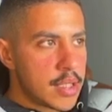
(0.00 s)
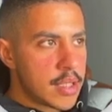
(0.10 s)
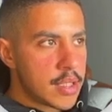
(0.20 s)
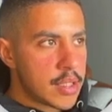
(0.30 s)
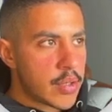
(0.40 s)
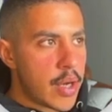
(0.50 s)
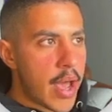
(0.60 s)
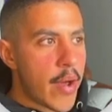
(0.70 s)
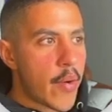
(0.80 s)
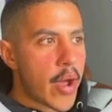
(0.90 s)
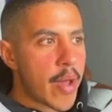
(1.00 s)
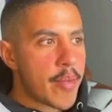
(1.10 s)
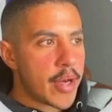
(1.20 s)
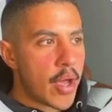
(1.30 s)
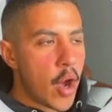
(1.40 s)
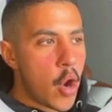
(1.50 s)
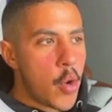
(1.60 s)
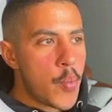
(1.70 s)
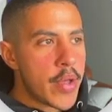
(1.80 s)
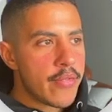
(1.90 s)
So now I'm in
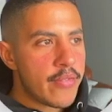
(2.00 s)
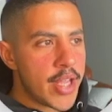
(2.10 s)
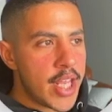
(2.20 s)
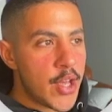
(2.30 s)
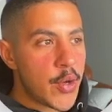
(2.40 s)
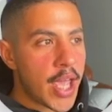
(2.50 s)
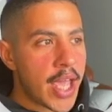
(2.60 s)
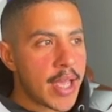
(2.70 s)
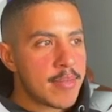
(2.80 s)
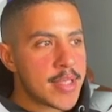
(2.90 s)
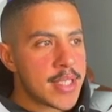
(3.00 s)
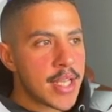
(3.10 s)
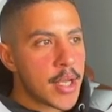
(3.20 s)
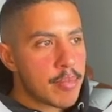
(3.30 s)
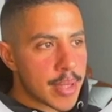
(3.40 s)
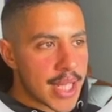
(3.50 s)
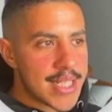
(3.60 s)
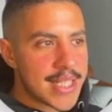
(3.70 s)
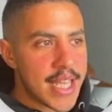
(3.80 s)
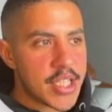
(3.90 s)
home, video games,
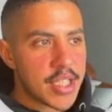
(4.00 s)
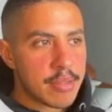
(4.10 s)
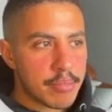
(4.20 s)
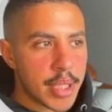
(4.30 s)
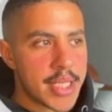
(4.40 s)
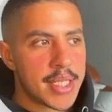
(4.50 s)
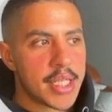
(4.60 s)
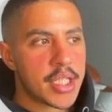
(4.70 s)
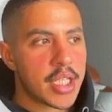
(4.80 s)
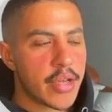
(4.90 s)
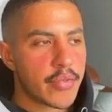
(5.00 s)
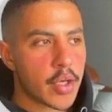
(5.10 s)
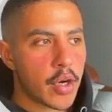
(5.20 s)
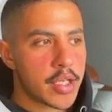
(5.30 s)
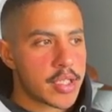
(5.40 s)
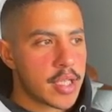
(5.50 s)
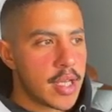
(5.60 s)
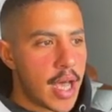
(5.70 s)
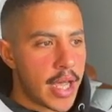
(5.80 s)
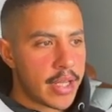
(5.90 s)
PlayStation gift cards.
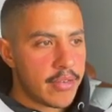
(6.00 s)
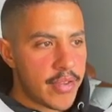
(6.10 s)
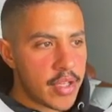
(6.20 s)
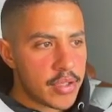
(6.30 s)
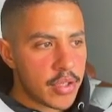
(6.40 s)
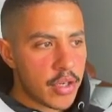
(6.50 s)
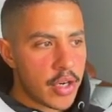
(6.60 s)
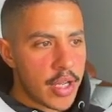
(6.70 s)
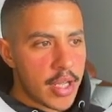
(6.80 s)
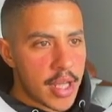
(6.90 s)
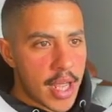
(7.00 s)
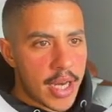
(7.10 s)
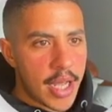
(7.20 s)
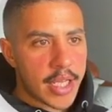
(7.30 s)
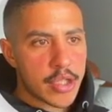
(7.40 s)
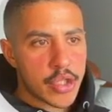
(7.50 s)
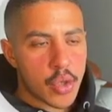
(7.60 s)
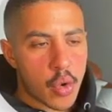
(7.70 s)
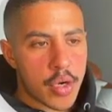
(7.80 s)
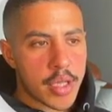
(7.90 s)
I can filter and I can
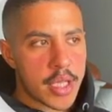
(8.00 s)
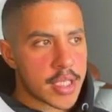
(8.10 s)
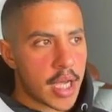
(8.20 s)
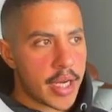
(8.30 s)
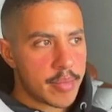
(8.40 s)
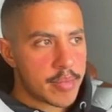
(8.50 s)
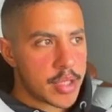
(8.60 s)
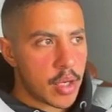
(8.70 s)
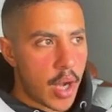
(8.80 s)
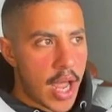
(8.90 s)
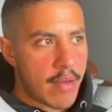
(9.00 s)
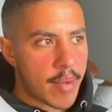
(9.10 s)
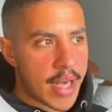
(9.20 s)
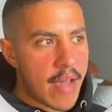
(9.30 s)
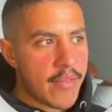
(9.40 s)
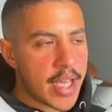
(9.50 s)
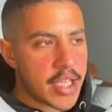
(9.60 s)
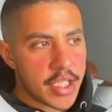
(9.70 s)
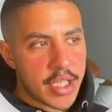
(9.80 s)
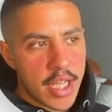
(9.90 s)
sort these items. So I have my
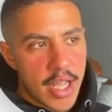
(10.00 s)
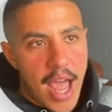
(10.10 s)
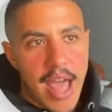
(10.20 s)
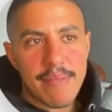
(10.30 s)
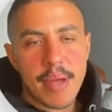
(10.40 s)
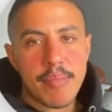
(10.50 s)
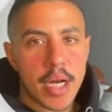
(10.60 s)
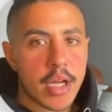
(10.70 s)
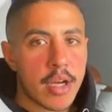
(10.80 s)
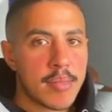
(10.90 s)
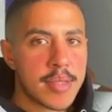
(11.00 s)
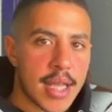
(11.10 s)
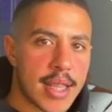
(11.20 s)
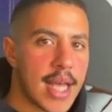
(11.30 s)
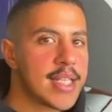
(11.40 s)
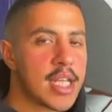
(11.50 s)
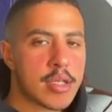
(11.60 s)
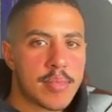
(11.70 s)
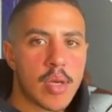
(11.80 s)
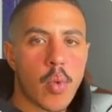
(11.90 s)
navigation, I have my breadcrumbs, and that tells
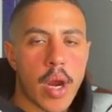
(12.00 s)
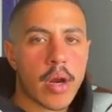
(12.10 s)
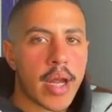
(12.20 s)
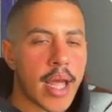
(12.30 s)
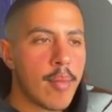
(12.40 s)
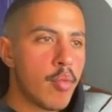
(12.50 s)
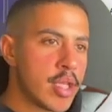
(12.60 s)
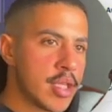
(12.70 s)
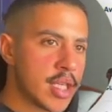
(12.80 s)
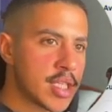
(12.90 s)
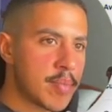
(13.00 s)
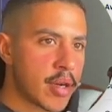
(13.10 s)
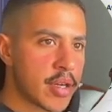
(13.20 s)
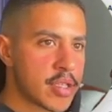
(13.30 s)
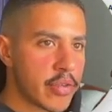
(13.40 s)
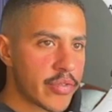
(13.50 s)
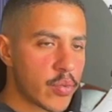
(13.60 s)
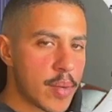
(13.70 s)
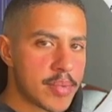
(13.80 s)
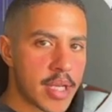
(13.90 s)
me where I am within the experience of the
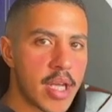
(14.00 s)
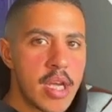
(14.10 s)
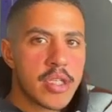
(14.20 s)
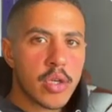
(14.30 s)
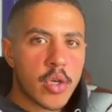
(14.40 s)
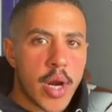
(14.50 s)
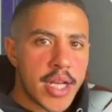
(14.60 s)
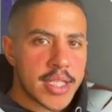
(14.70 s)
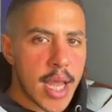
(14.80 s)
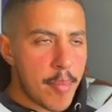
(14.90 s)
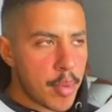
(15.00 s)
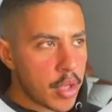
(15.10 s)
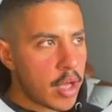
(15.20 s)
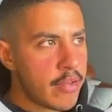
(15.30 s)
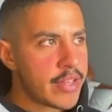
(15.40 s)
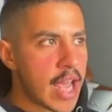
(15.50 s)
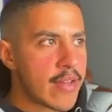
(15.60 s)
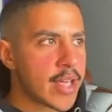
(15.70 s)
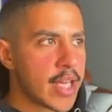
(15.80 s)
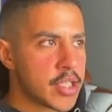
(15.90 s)
website. So great example of
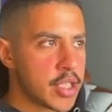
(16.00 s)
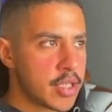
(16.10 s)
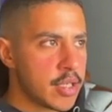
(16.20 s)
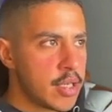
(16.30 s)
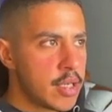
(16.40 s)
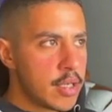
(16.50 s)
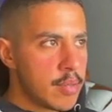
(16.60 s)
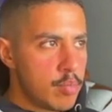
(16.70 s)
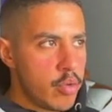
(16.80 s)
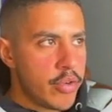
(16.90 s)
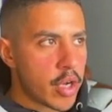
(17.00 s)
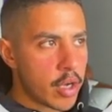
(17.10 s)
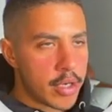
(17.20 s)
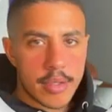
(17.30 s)
navigation. Moving on.